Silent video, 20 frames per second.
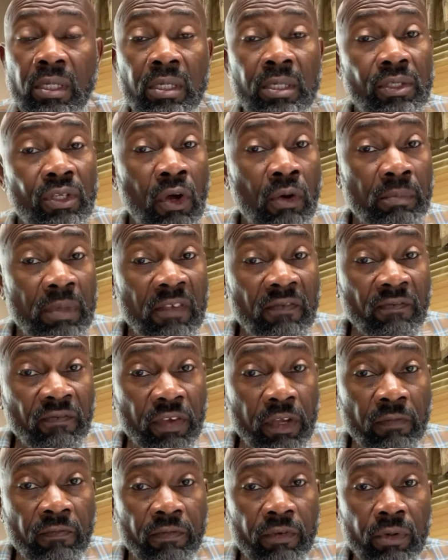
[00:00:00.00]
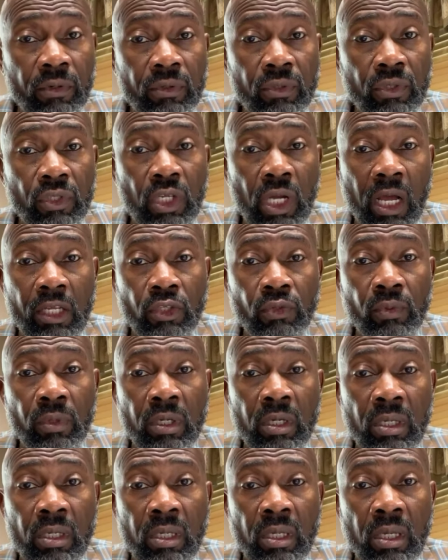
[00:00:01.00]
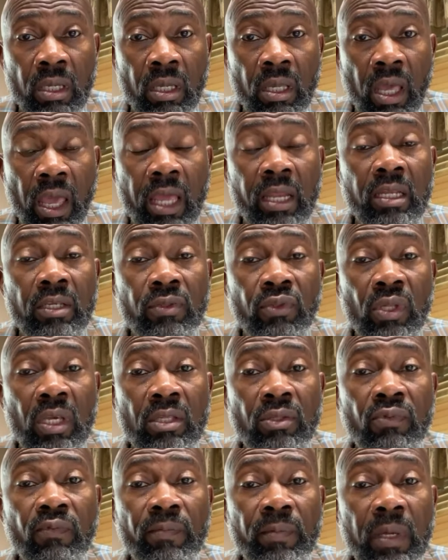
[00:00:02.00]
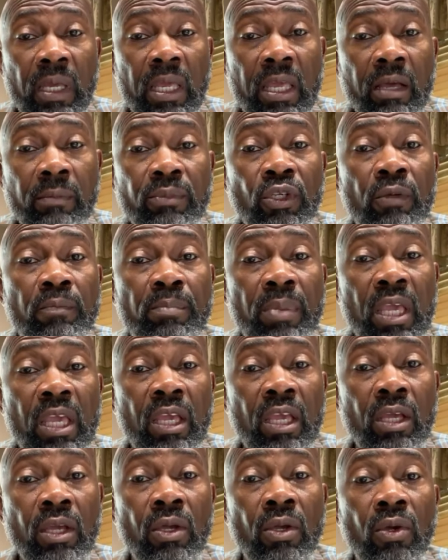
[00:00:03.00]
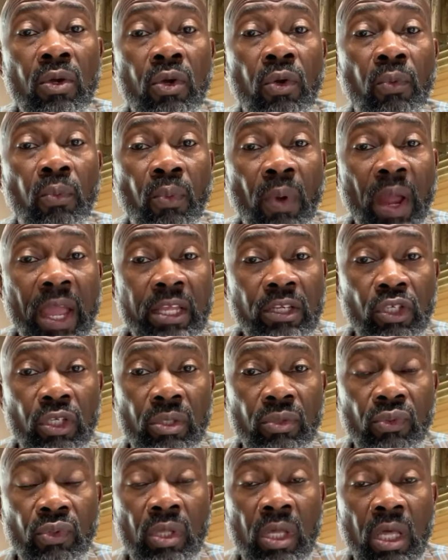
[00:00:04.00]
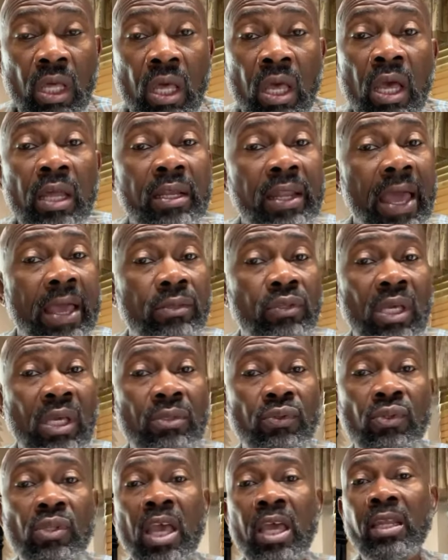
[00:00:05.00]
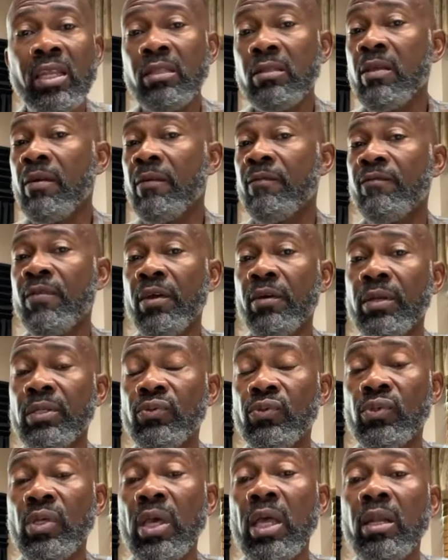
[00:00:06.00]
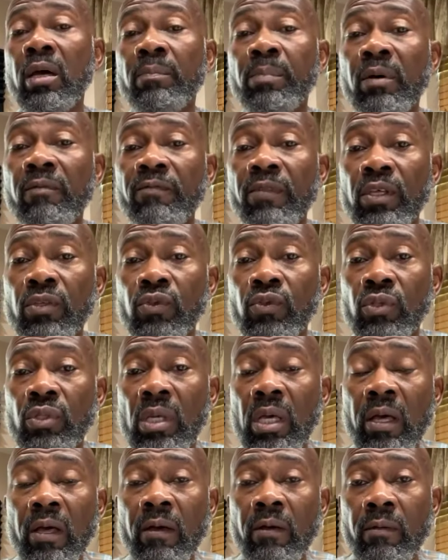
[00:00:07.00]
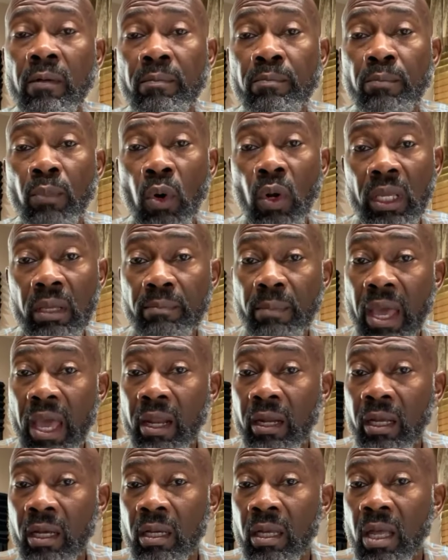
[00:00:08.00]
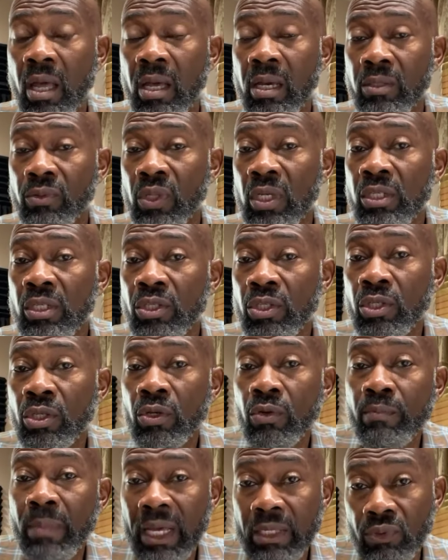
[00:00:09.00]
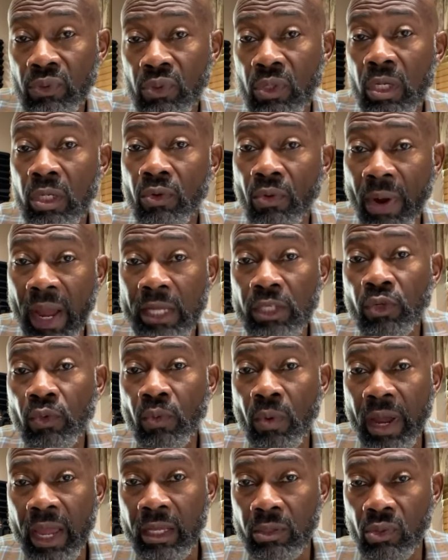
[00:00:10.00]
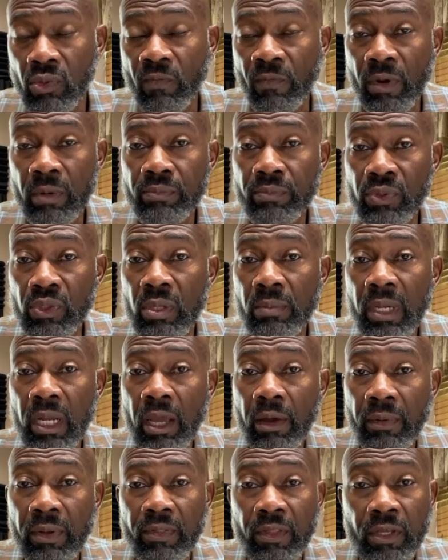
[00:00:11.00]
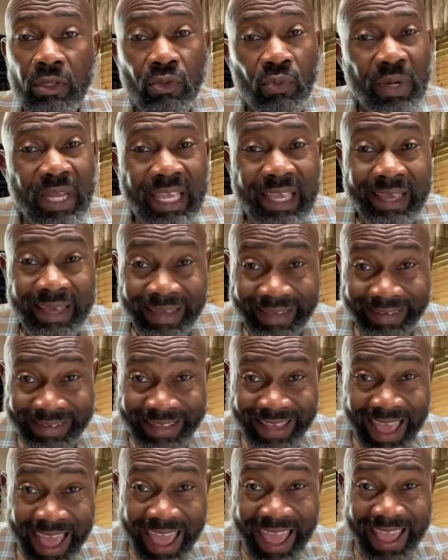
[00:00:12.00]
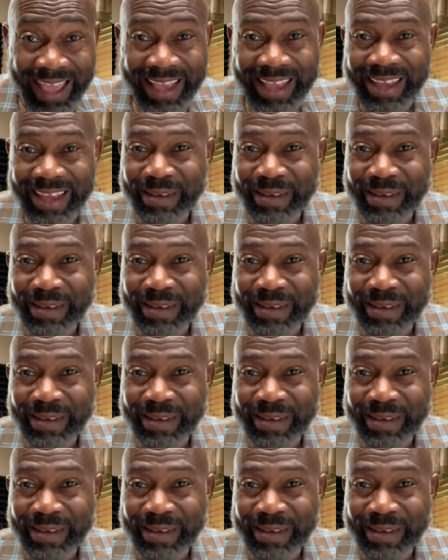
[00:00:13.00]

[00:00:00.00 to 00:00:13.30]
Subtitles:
Don't be fearful, Joshua. And he says for him to be courageous. Now, as I said in the very setup of this morning manna, I said to you, my son graduates from seminary this weekend. Yay.